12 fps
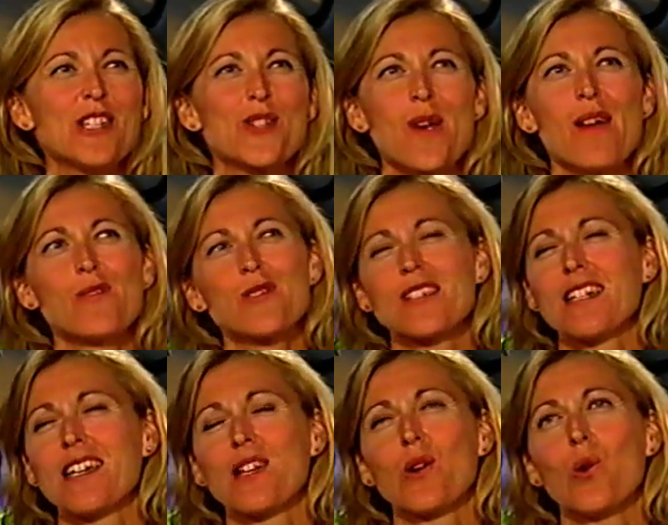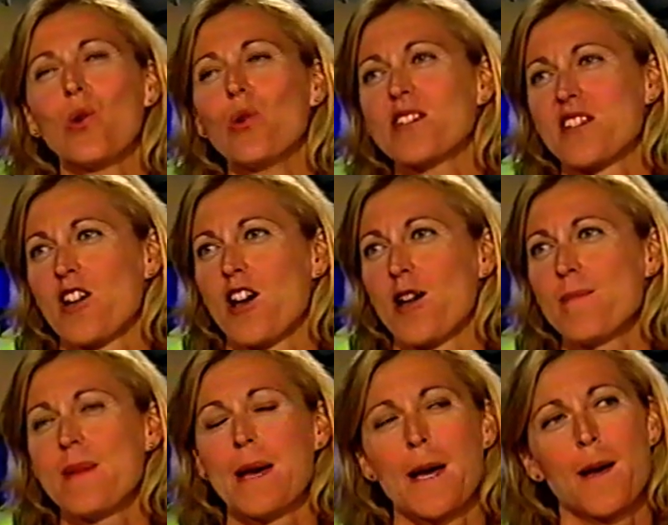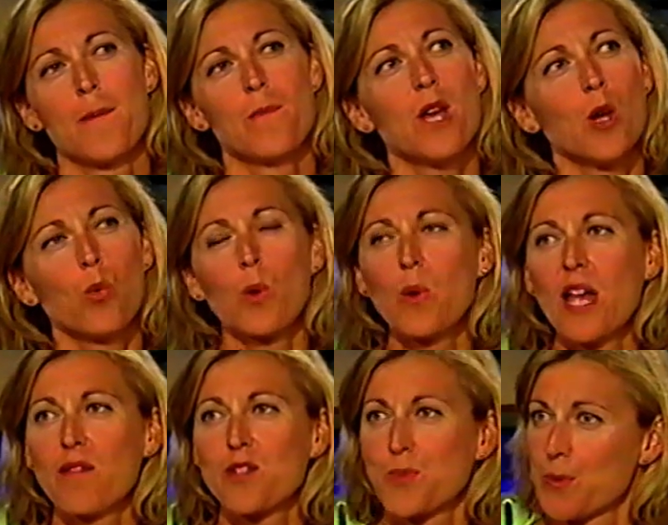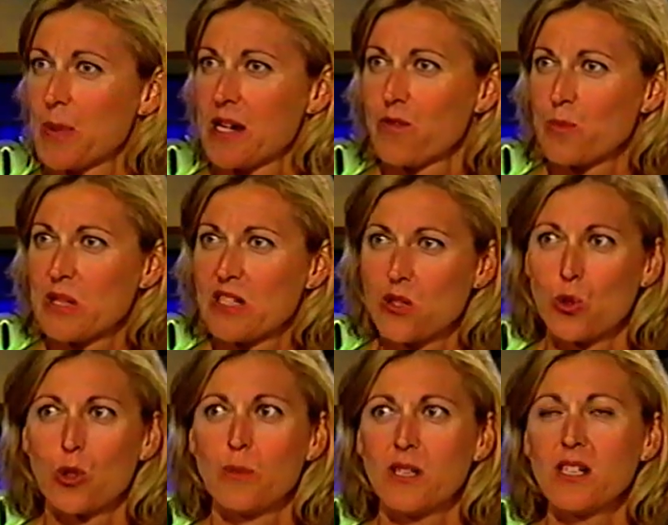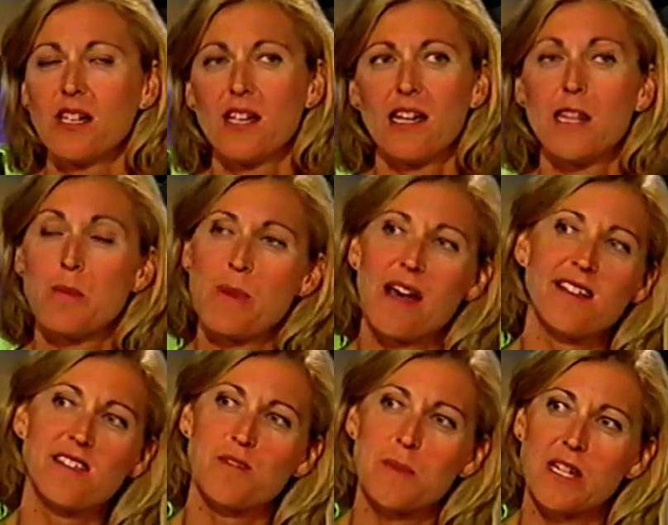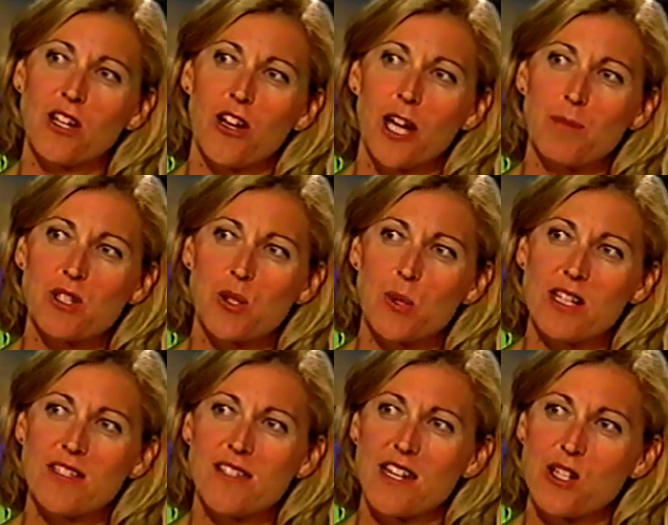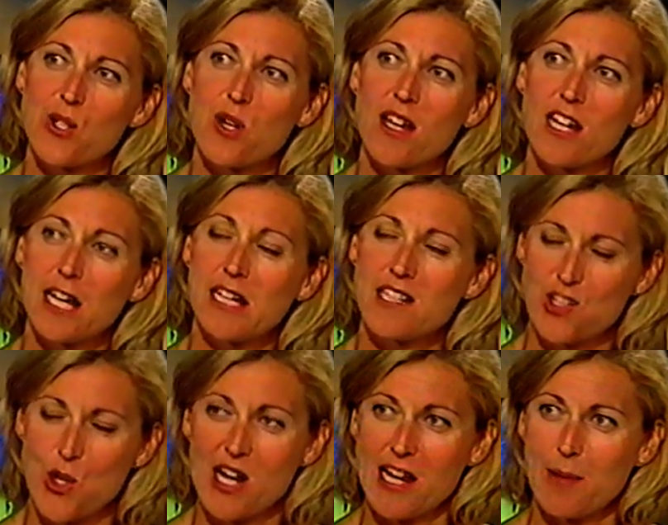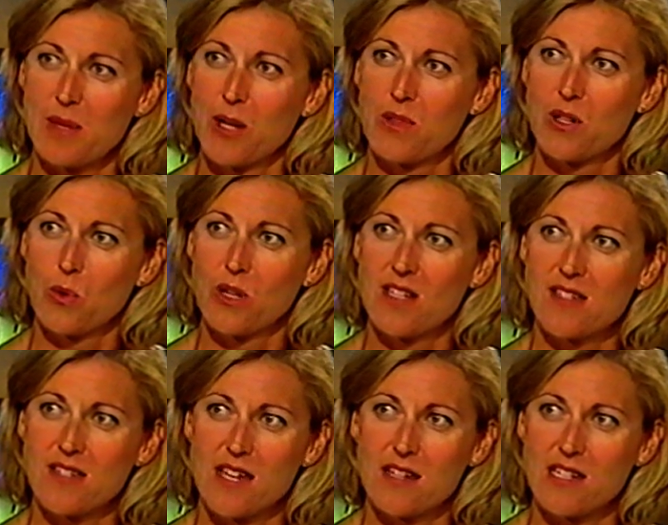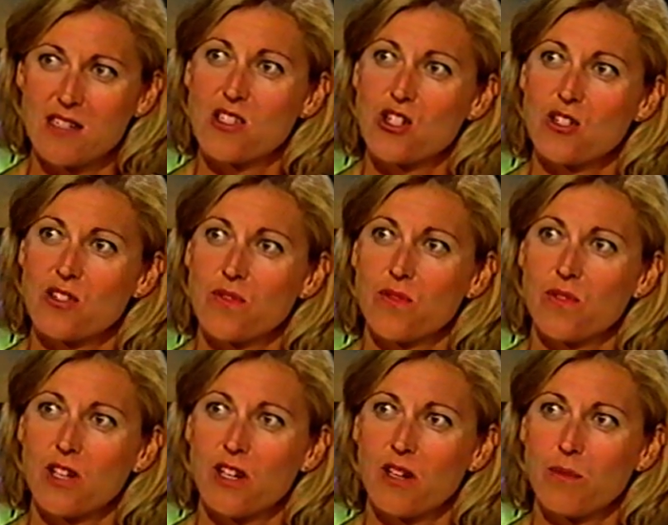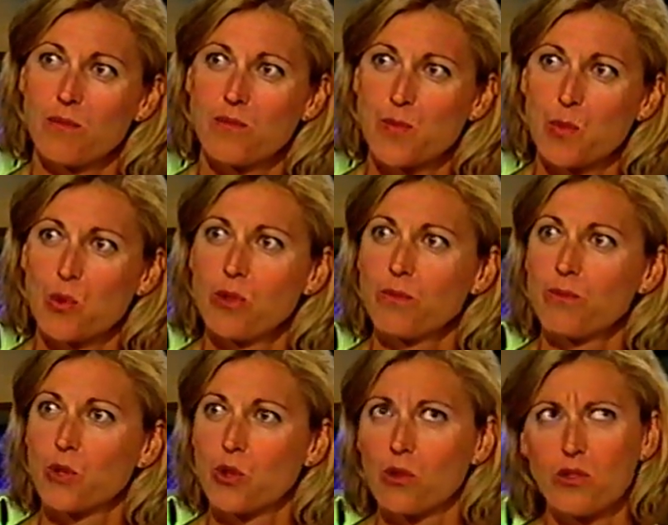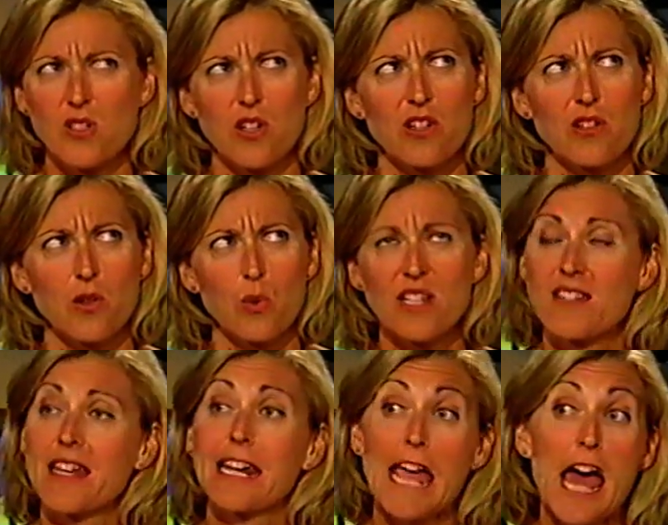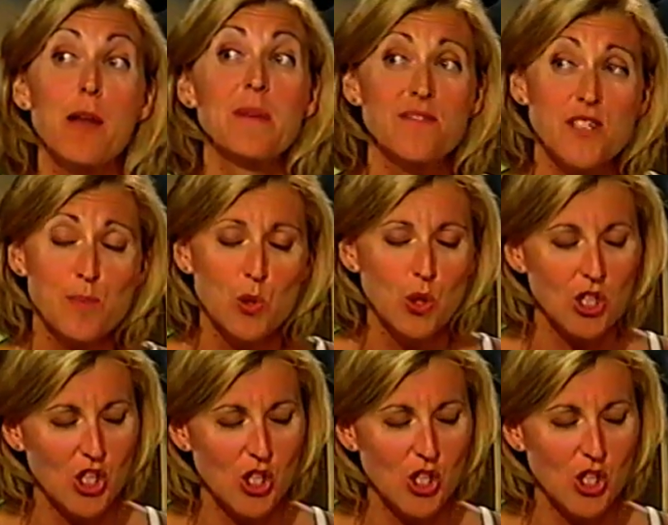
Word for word: travel together all the time. Yeah. Um, when we have to prepare for a big tournament, in the past I've been going up to Queensland and training, training up there with the Queensland Institute of um, Sport, mm -hmm. or sorry, Queensland Academy of Sport, the